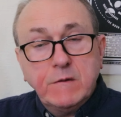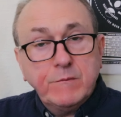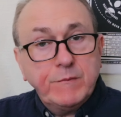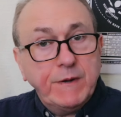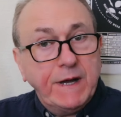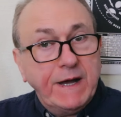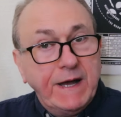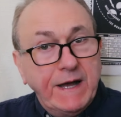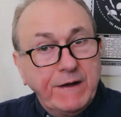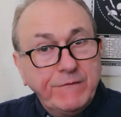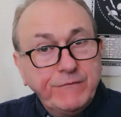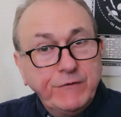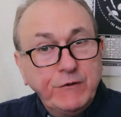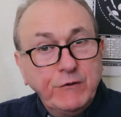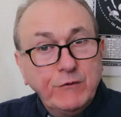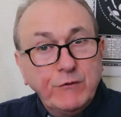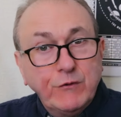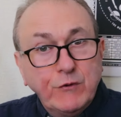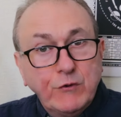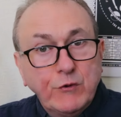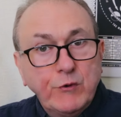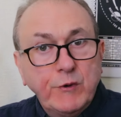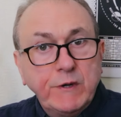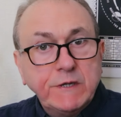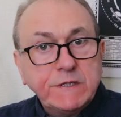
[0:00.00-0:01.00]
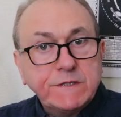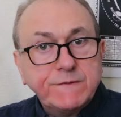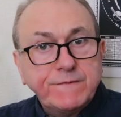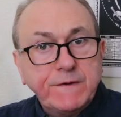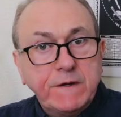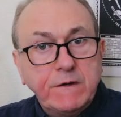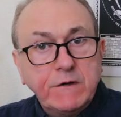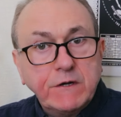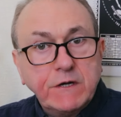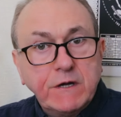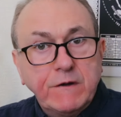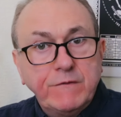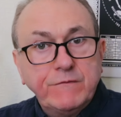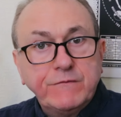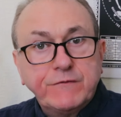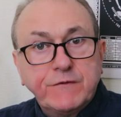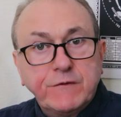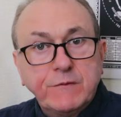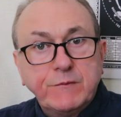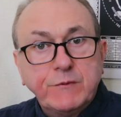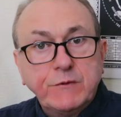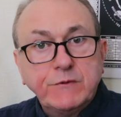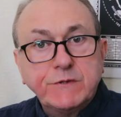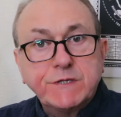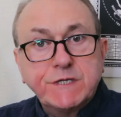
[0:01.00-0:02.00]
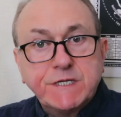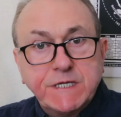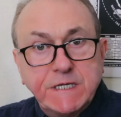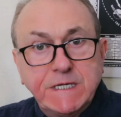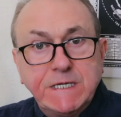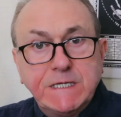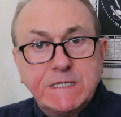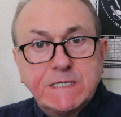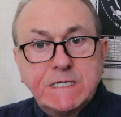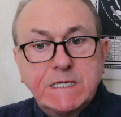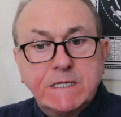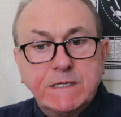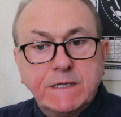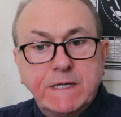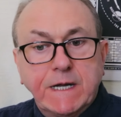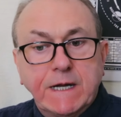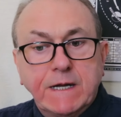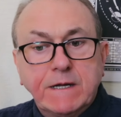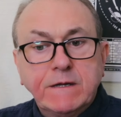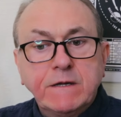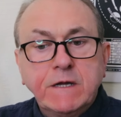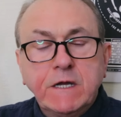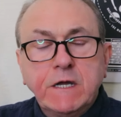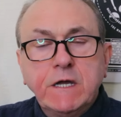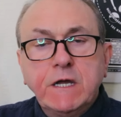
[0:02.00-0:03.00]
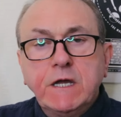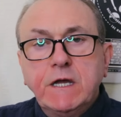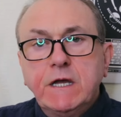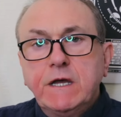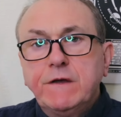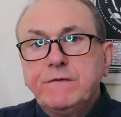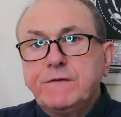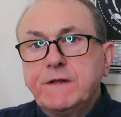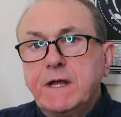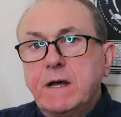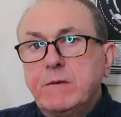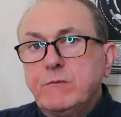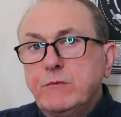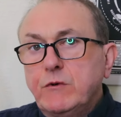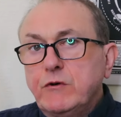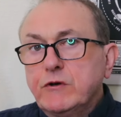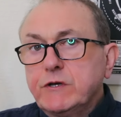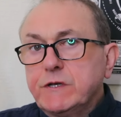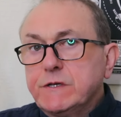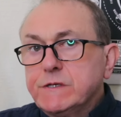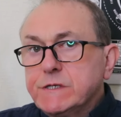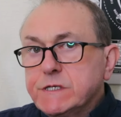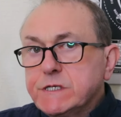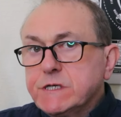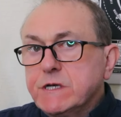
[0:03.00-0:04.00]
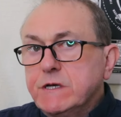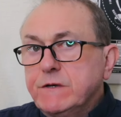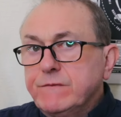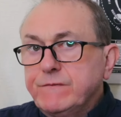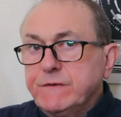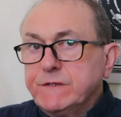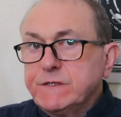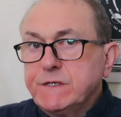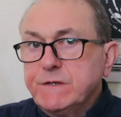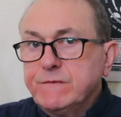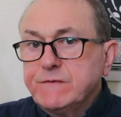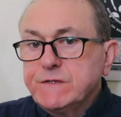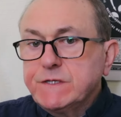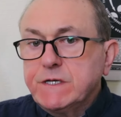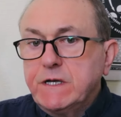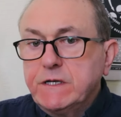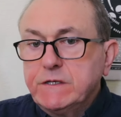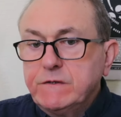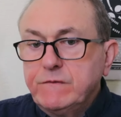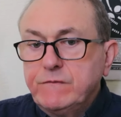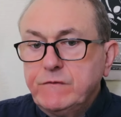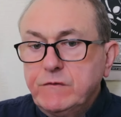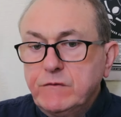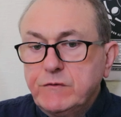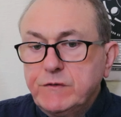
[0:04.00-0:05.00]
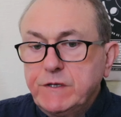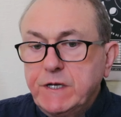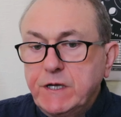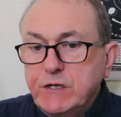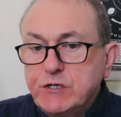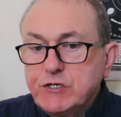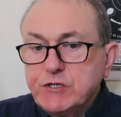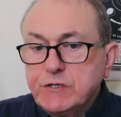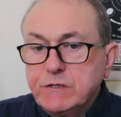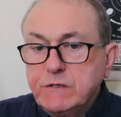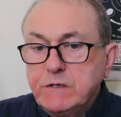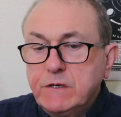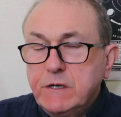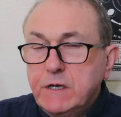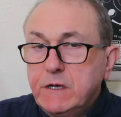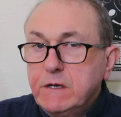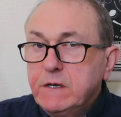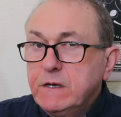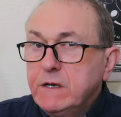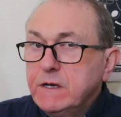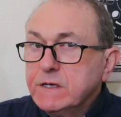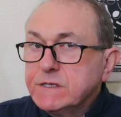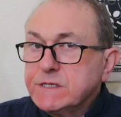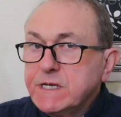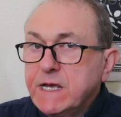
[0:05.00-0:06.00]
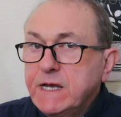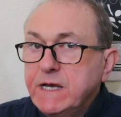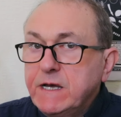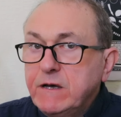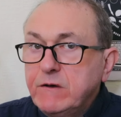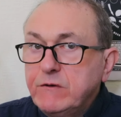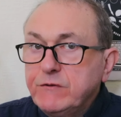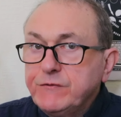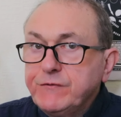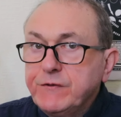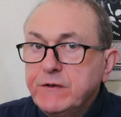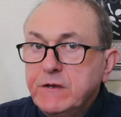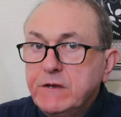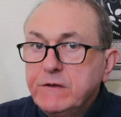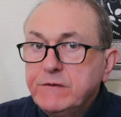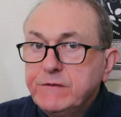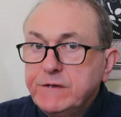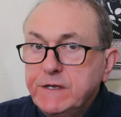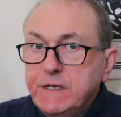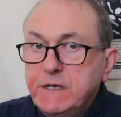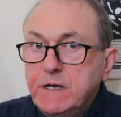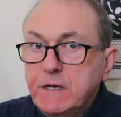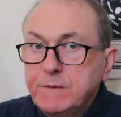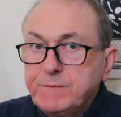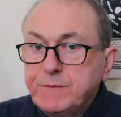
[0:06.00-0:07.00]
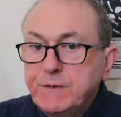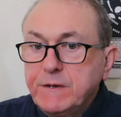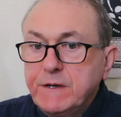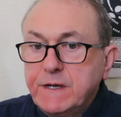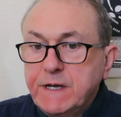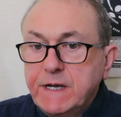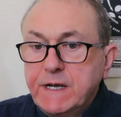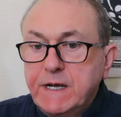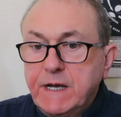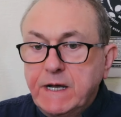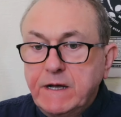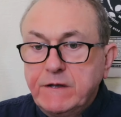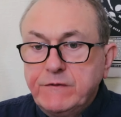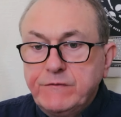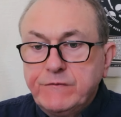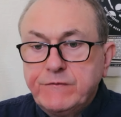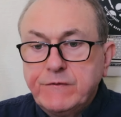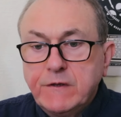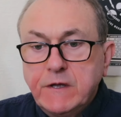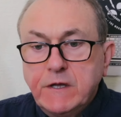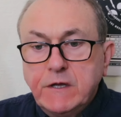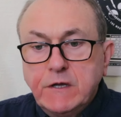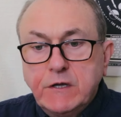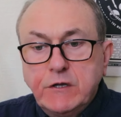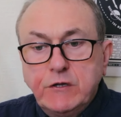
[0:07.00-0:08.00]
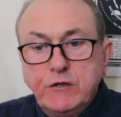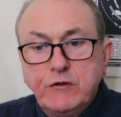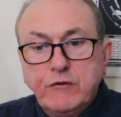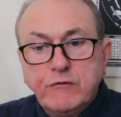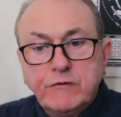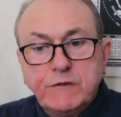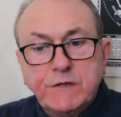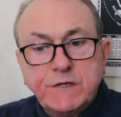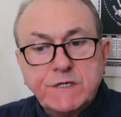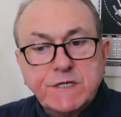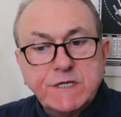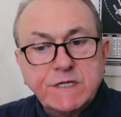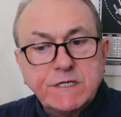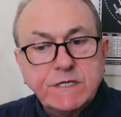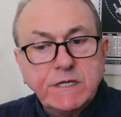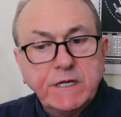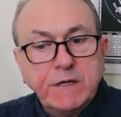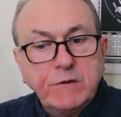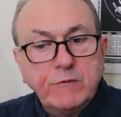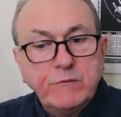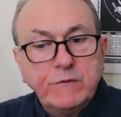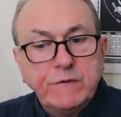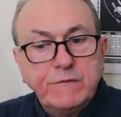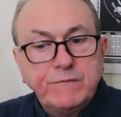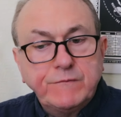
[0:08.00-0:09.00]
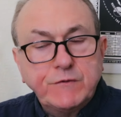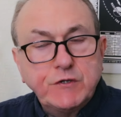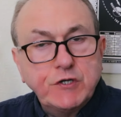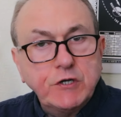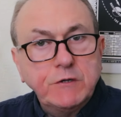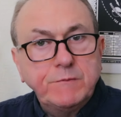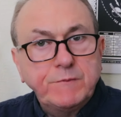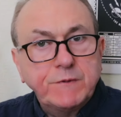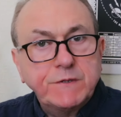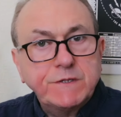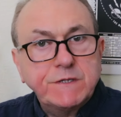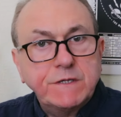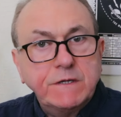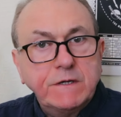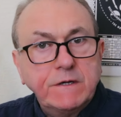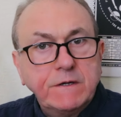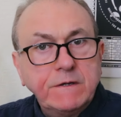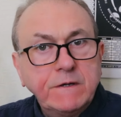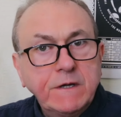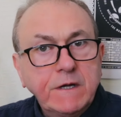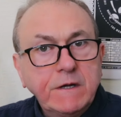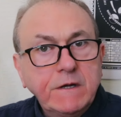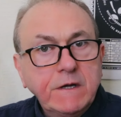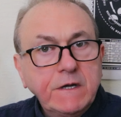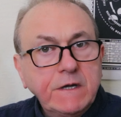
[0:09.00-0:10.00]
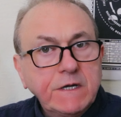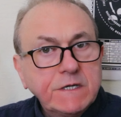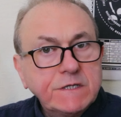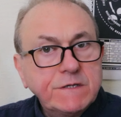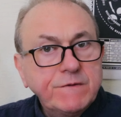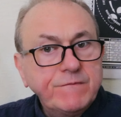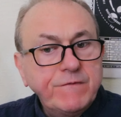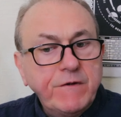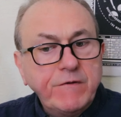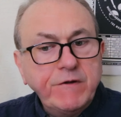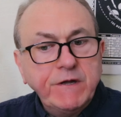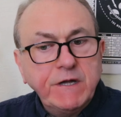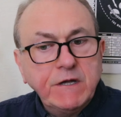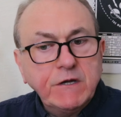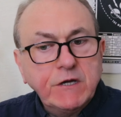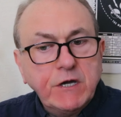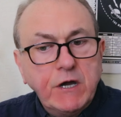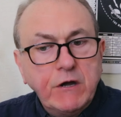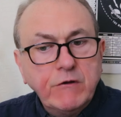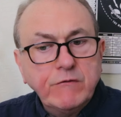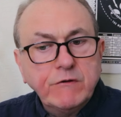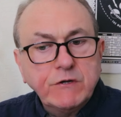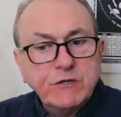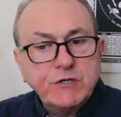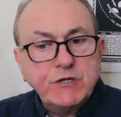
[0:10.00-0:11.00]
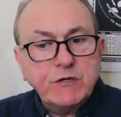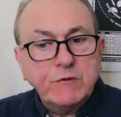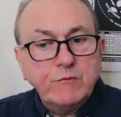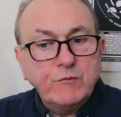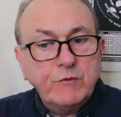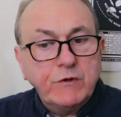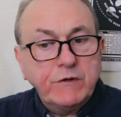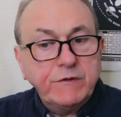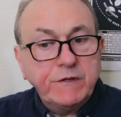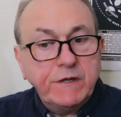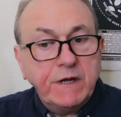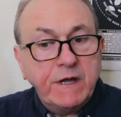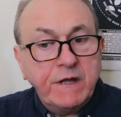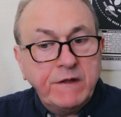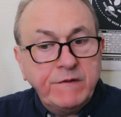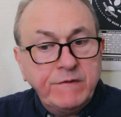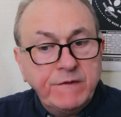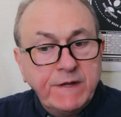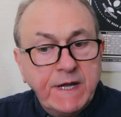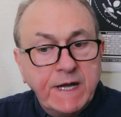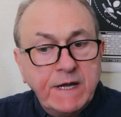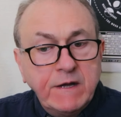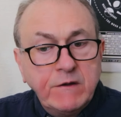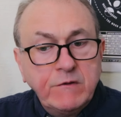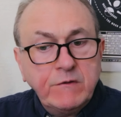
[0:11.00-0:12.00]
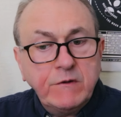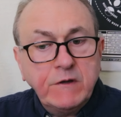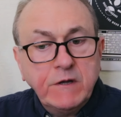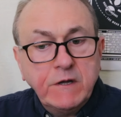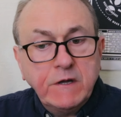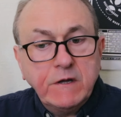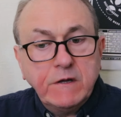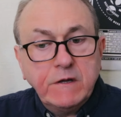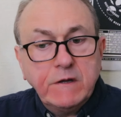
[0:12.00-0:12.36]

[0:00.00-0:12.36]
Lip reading: But have you always felt comfortable seizing that? If that more conservative side of your nature has held the upper hand, Uranus's link with Jupiter is a very encouraging one. And now